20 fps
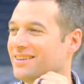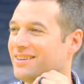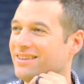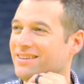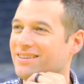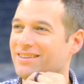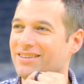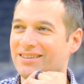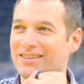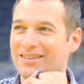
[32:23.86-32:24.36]
it
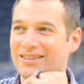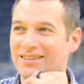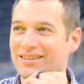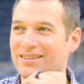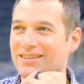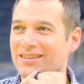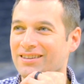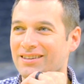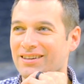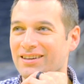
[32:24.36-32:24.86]
to come to the
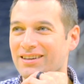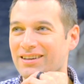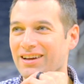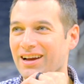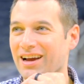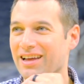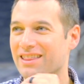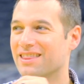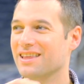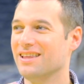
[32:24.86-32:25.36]
table.
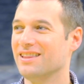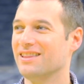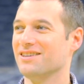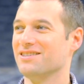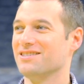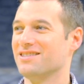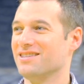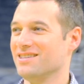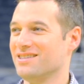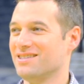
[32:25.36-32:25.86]
I think
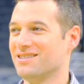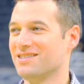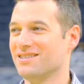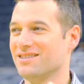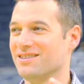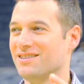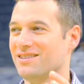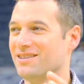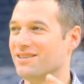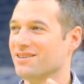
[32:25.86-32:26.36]
there's this,
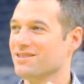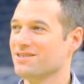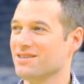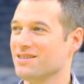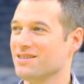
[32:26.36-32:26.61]
there's